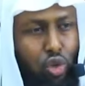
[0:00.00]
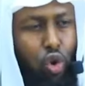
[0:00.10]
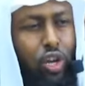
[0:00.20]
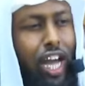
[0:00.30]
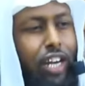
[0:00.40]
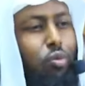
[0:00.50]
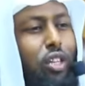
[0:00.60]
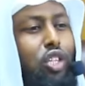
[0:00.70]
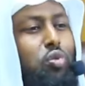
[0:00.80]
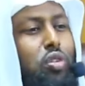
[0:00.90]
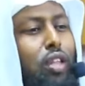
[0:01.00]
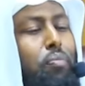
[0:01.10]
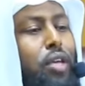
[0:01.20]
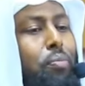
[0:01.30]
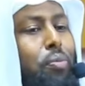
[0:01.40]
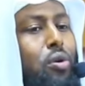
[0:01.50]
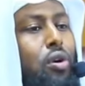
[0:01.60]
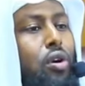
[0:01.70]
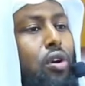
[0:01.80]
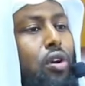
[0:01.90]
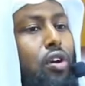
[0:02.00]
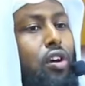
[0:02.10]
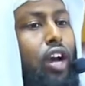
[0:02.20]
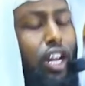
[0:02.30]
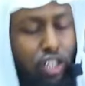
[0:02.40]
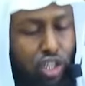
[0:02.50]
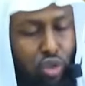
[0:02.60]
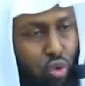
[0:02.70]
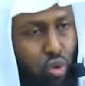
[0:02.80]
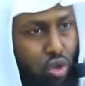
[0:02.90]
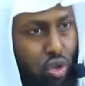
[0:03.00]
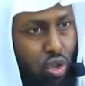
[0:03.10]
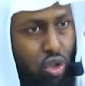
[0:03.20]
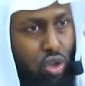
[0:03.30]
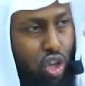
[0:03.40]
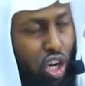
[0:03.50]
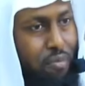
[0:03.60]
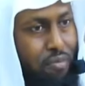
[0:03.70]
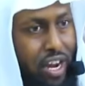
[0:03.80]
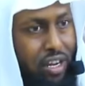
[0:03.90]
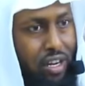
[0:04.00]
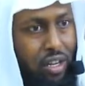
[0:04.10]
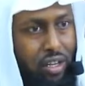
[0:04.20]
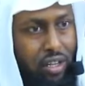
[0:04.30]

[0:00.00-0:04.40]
You look at what is with the people, and then you circumvent